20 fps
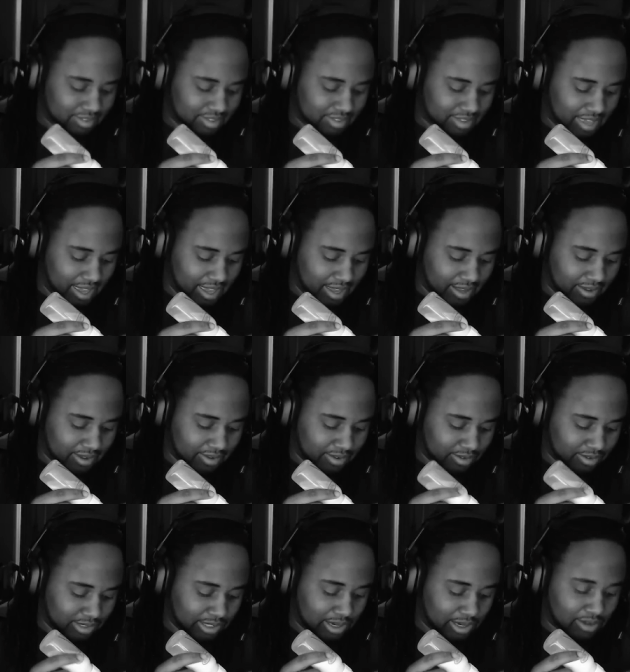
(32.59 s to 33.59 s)
Yeah, you
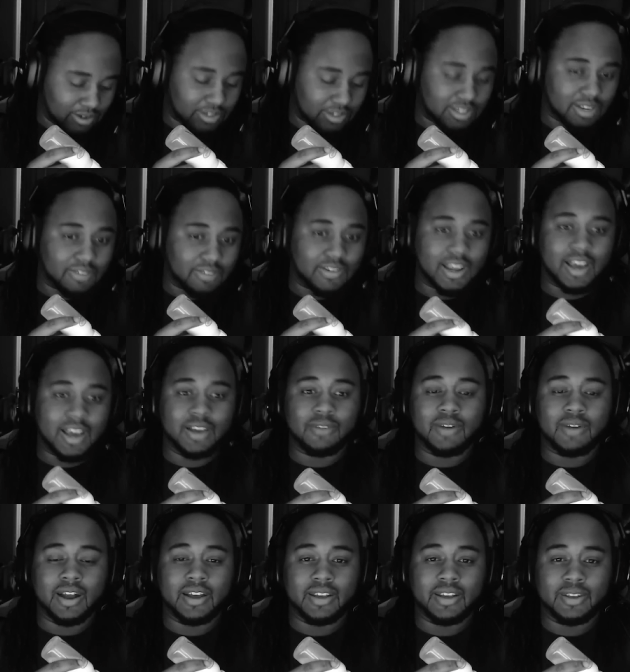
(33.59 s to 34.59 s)
slowing stuff down
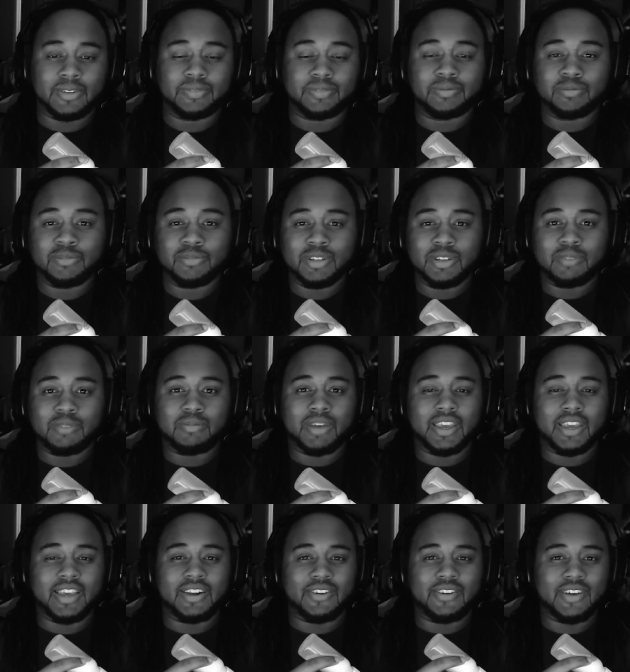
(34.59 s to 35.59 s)
around here. But
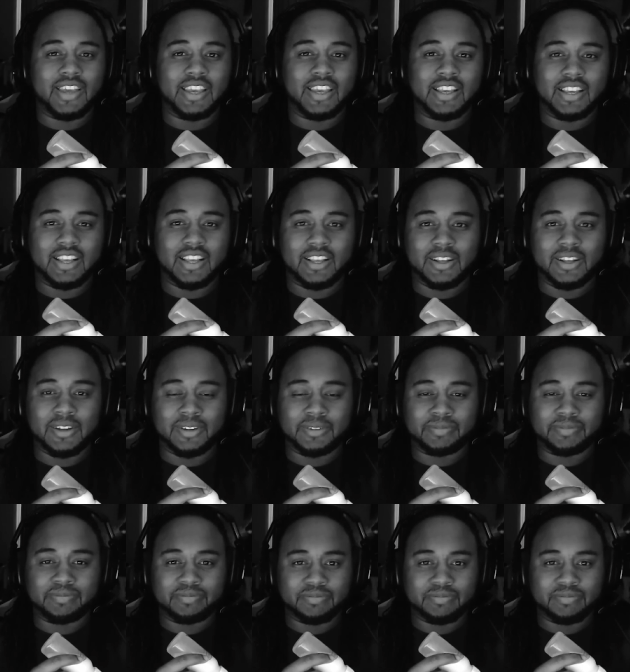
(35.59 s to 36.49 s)
anyway, um,